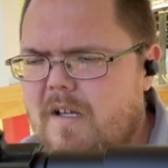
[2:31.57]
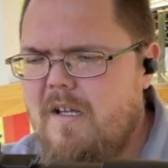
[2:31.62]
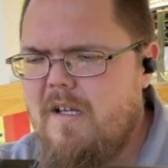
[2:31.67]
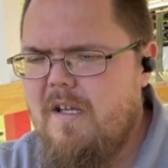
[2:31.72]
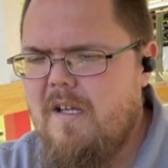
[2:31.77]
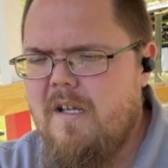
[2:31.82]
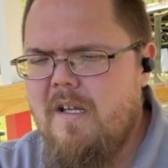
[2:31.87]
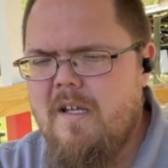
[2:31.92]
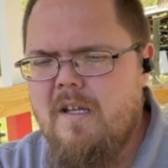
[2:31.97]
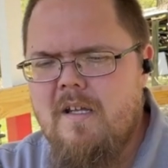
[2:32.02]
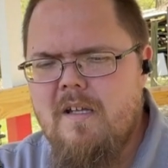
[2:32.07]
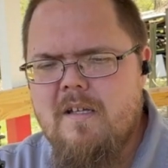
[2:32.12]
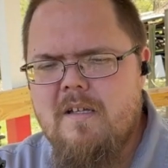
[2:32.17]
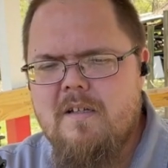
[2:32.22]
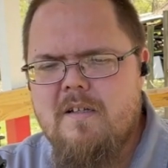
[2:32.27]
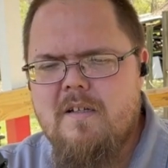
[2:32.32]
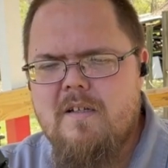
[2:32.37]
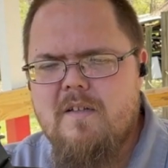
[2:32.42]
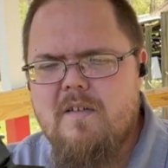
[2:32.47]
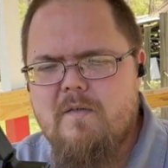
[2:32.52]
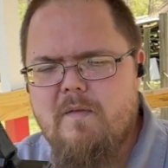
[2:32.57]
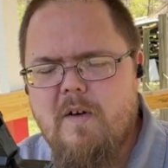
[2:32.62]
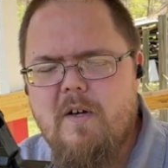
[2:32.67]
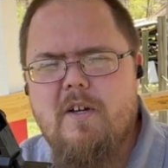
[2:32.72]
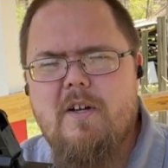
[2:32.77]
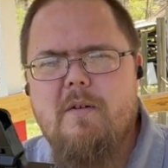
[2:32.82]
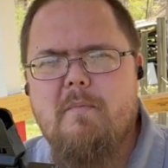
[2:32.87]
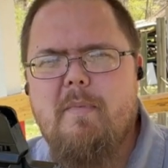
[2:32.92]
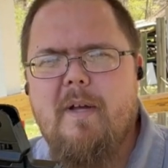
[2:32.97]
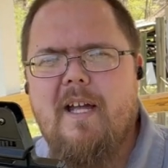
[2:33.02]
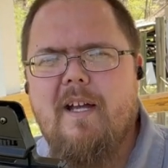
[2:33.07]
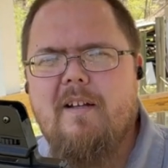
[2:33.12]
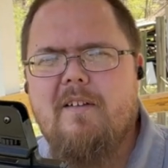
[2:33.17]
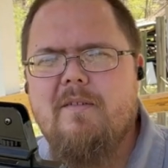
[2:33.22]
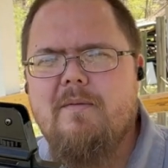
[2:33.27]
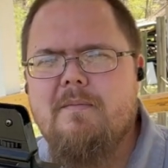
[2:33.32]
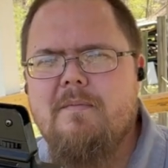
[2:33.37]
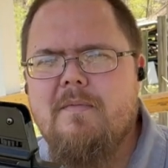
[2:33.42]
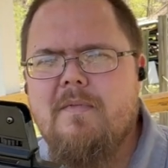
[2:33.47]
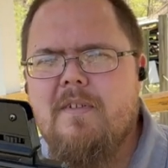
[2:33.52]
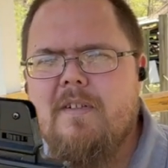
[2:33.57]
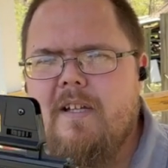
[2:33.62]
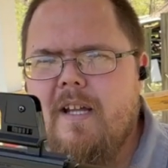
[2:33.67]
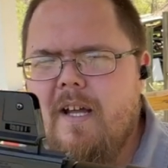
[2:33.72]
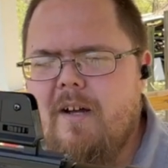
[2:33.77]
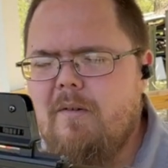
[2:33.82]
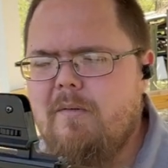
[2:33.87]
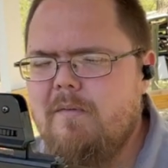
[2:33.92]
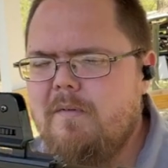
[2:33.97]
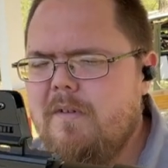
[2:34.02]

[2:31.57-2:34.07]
And it's very compact. Now,